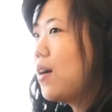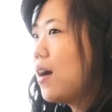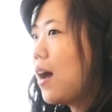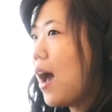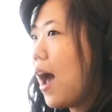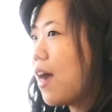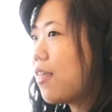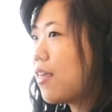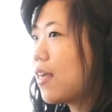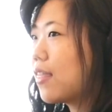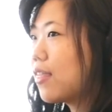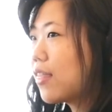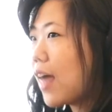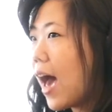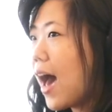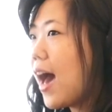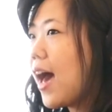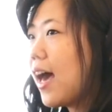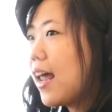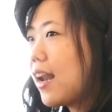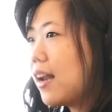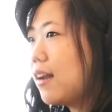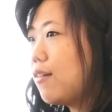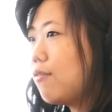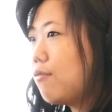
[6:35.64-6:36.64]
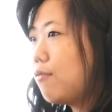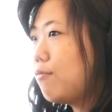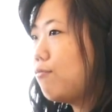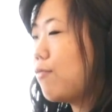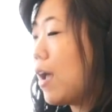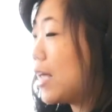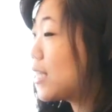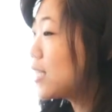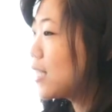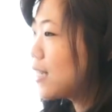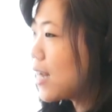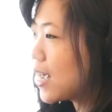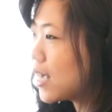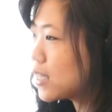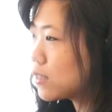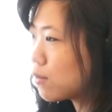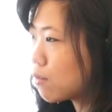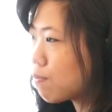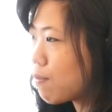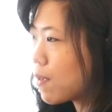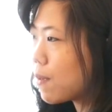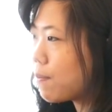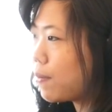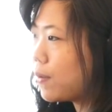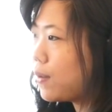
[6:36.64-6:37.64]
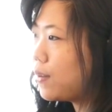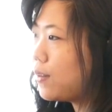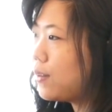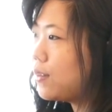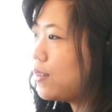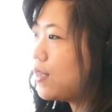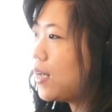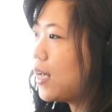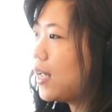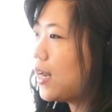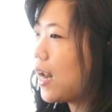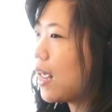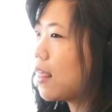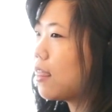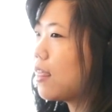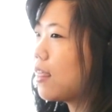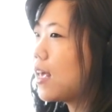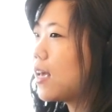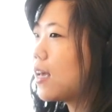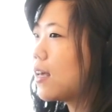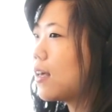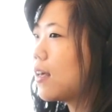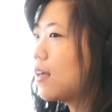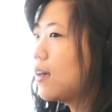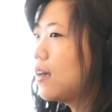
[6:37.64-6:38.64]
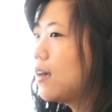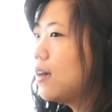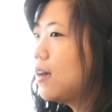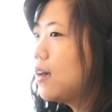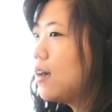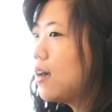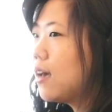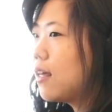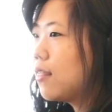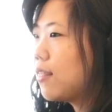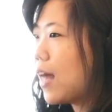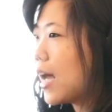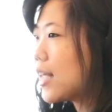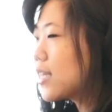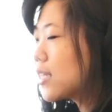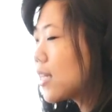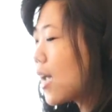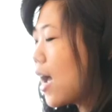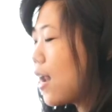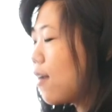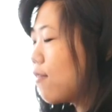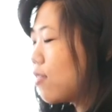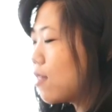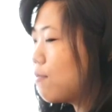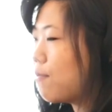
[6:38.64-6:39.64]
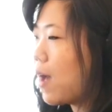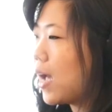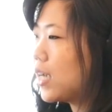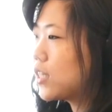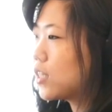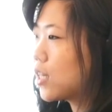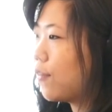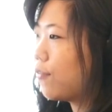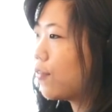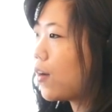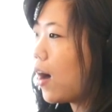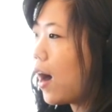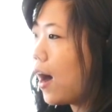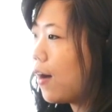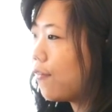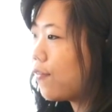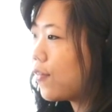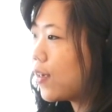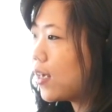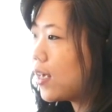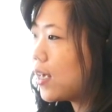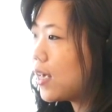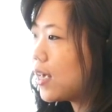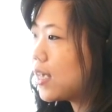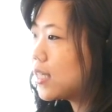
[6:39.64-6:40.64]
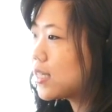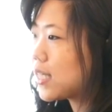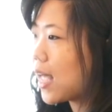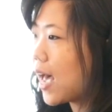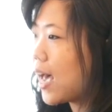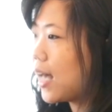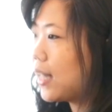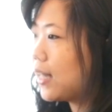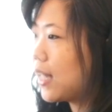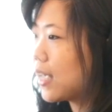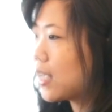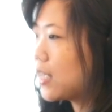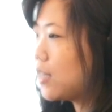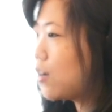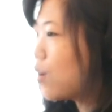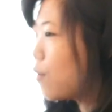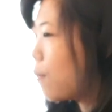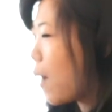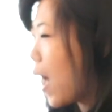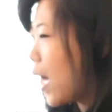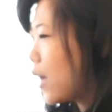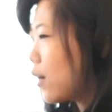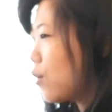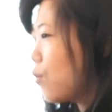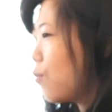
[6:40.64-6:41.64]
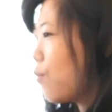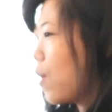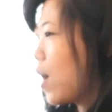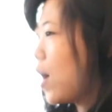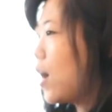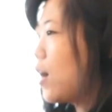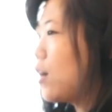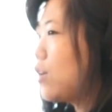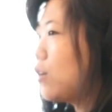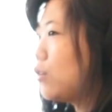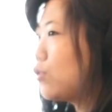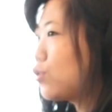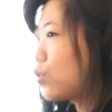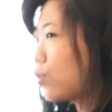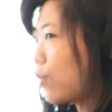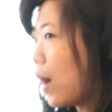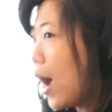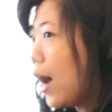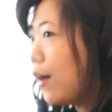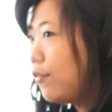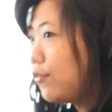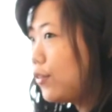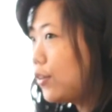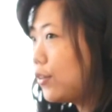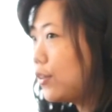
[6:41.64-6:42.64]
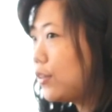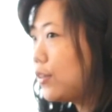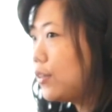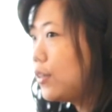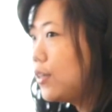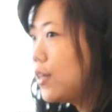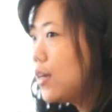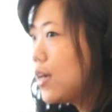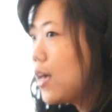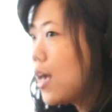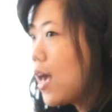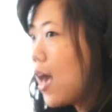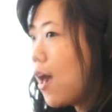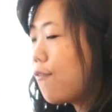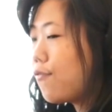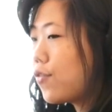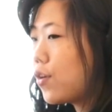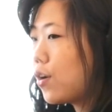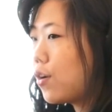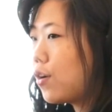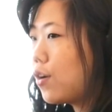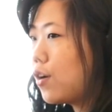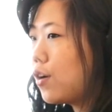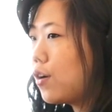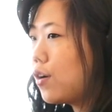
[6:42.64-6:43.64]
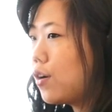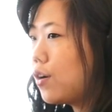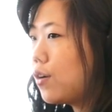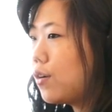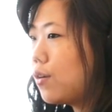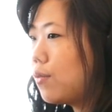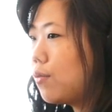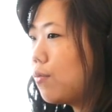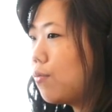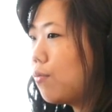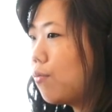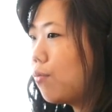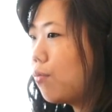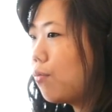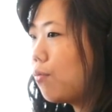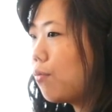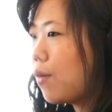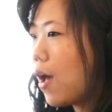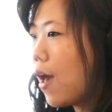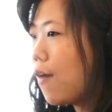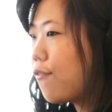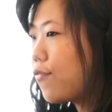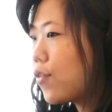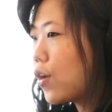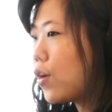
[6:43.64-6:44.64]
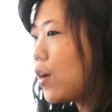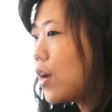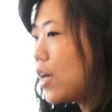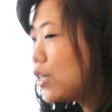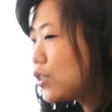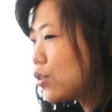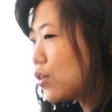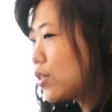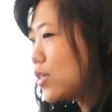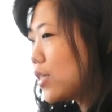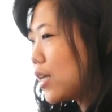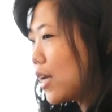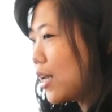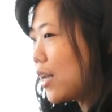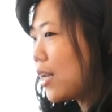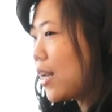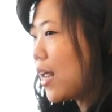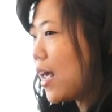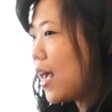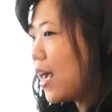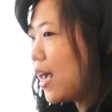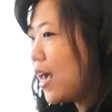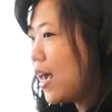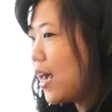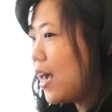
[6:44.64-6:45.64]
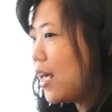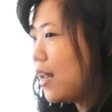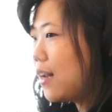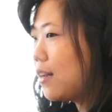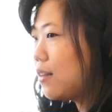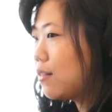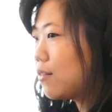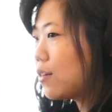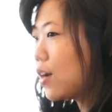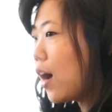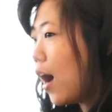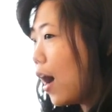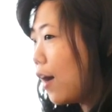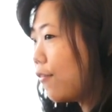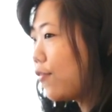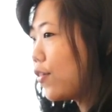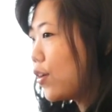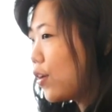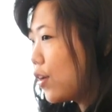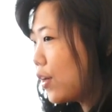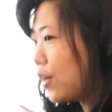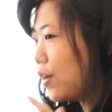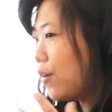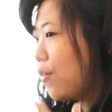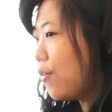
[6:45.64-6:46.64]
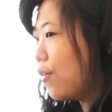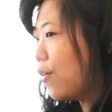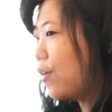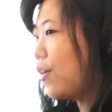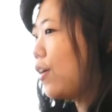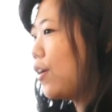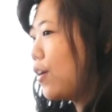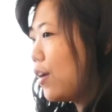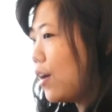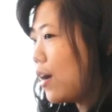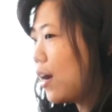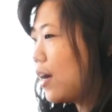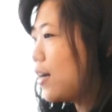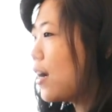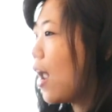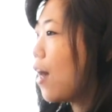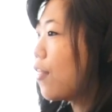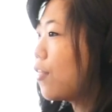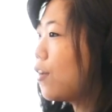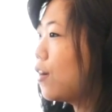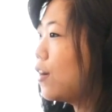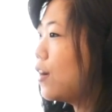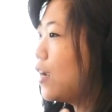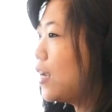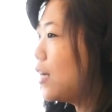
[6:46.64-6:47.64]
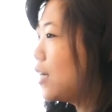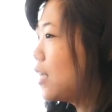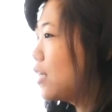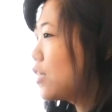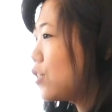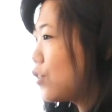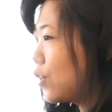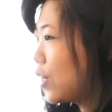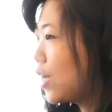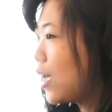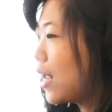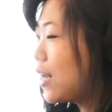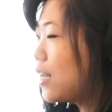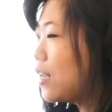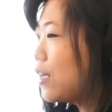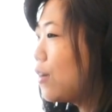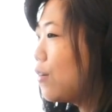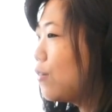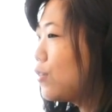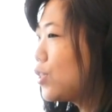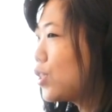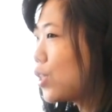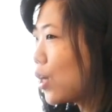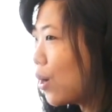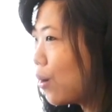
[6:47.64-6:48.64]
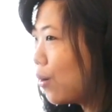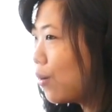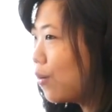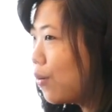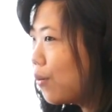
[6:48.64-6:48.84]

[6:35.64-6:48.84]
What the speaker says: I think that resonates with people. And I think that's kind of the magic of coffee, is that like no matter where you travel, if you're interested in coffee or another industry and you show